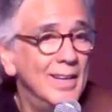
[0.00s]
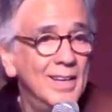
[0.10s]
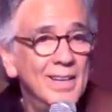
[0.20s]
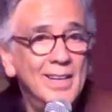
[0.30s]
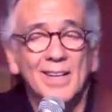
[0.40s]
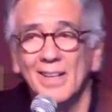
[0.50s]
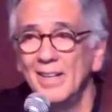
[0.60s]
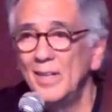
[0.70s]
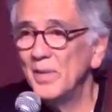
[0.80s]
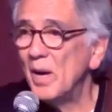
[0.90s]

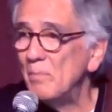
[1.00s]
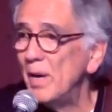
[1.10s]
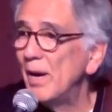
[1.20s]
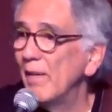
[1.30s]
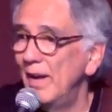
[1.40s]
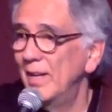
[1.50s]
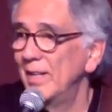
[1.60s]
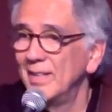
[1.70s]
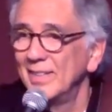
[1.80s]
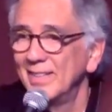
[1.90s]
And then we got Mary.
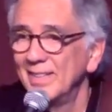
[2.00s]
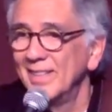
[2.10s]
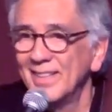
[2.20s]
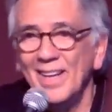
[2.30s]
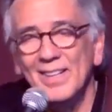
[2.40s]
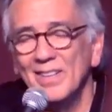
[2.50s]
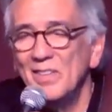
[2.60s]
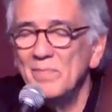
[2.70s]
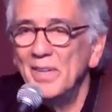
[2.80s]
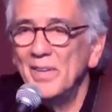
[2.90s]
Gotta love
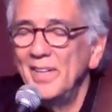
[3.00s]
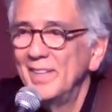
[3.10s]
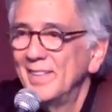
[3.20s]
Mary.